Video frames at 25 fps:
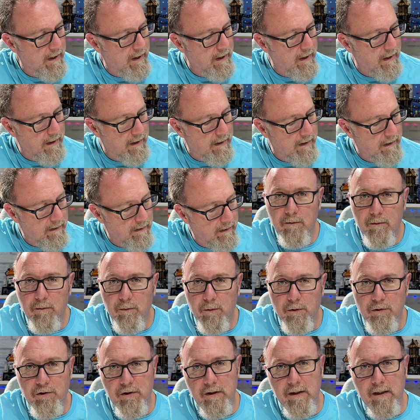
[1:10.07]
and
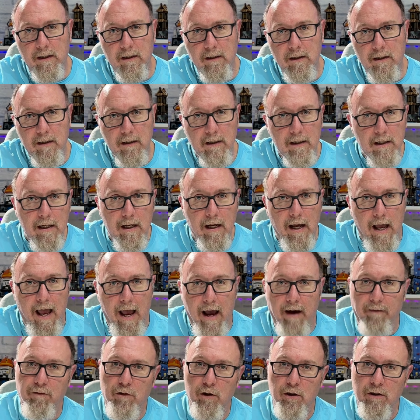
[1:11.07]
we'll see you
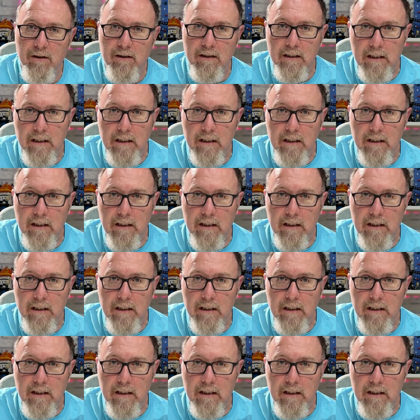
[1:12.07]
after it's